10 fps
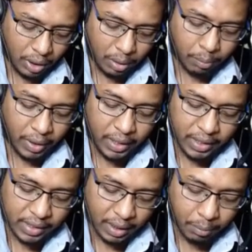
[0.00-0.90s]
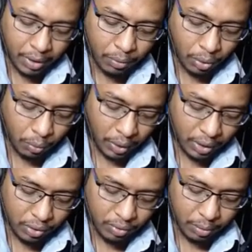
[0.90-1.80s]
-10 by 12 value
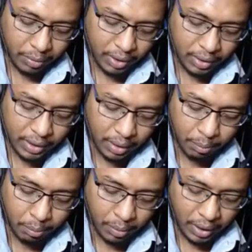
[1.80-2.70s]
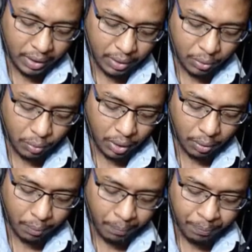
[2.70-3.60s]
will be 10 by 12
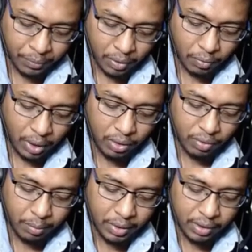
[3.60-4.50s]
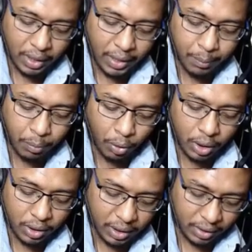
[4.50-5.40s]
value will be
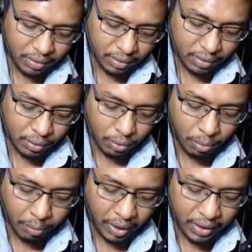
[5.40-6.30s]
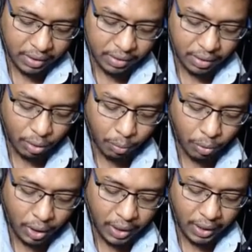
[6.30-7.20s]
8.3. So
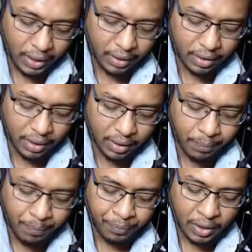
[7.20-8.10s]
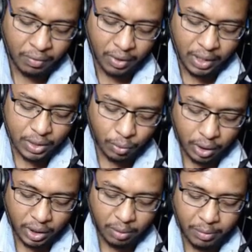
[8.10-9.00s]
-0.83. Whereas
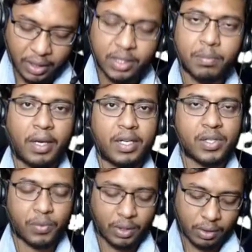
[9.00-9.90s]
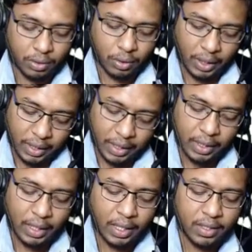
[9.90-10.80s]
quantity B is -1. So again
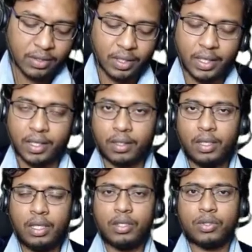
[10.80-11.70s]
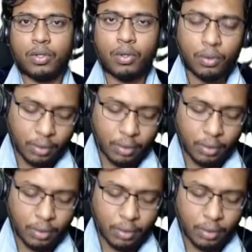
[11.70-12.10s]
A is greater. So